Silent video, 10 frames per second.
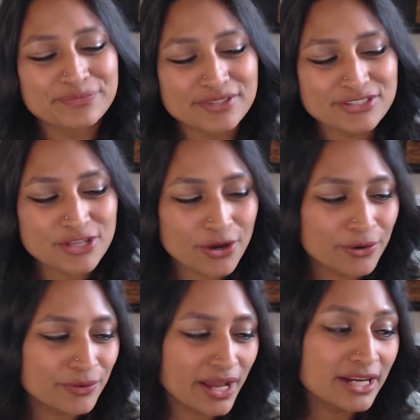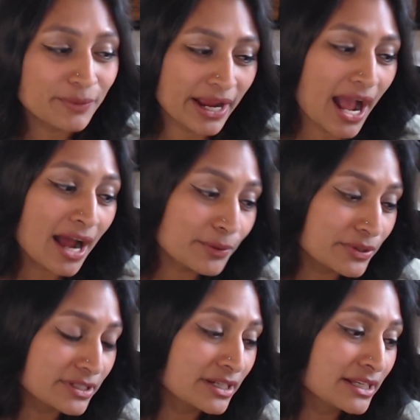So anyway,
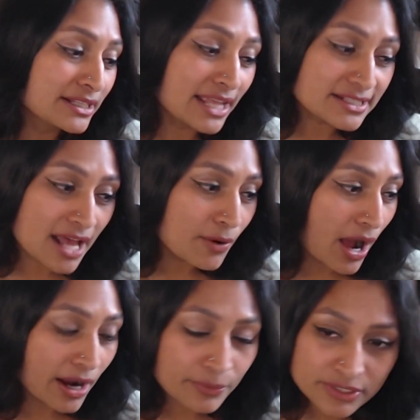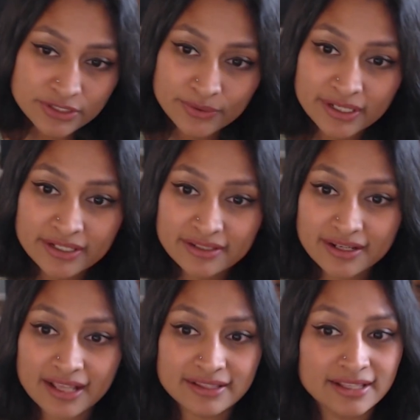that's how I would do it.
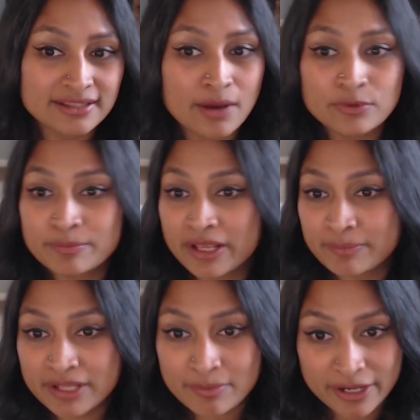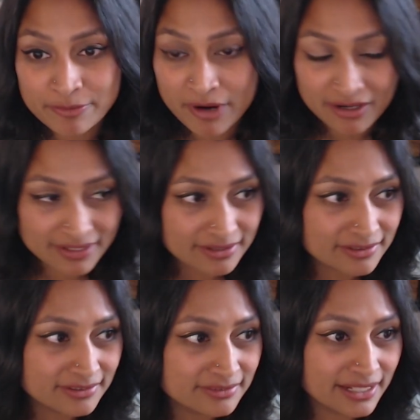And then that would make me a better
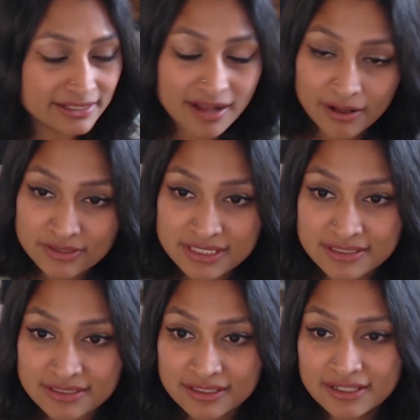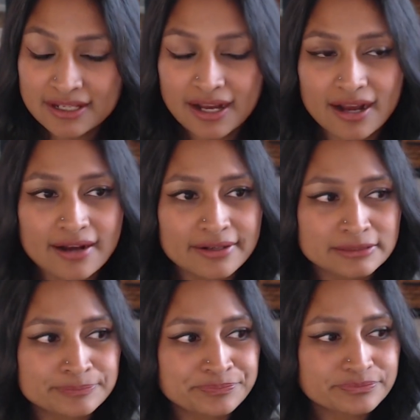marketer in-house.
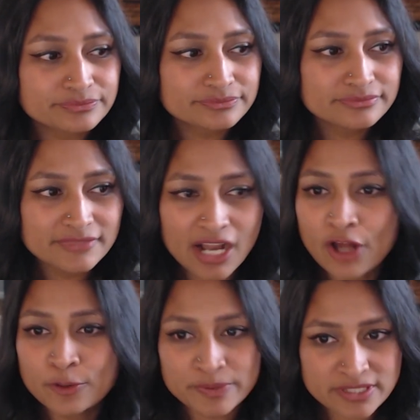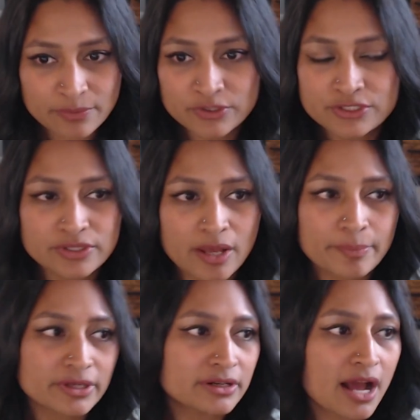100% would do that.
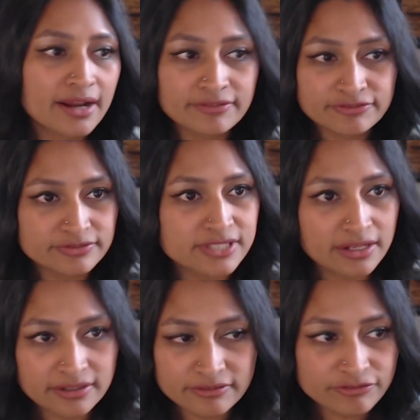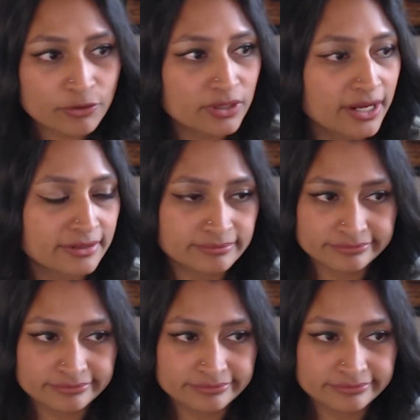But I've done it for like,